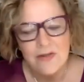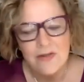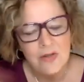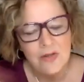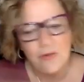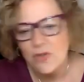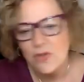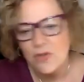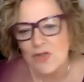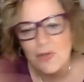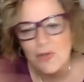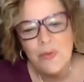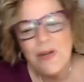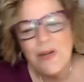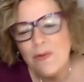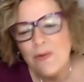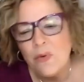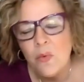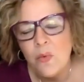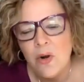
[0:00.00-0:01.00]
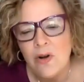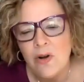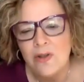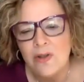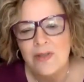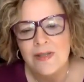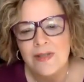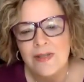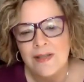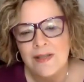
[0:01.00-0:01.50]
So just whatever
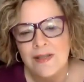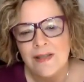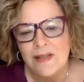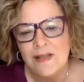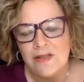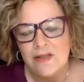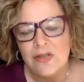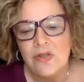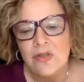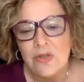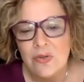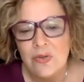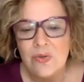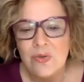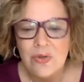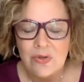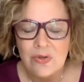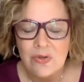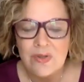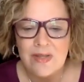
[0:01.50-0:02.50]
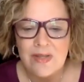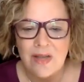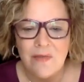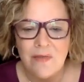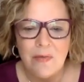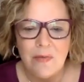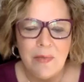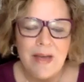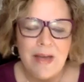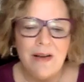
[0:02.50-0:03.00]
works to soothe yourself
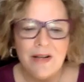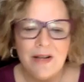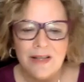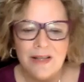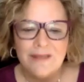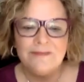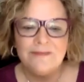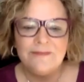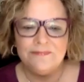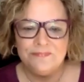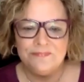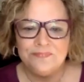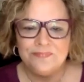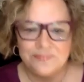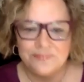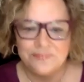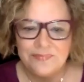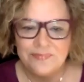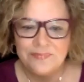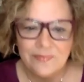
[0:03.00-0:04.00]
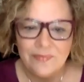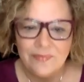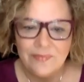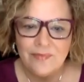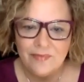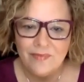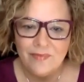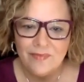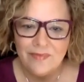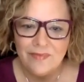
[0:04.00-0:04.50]
about it.
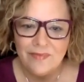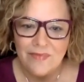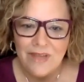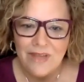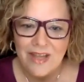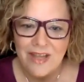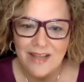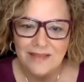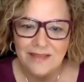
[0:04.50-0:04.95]
Yeah.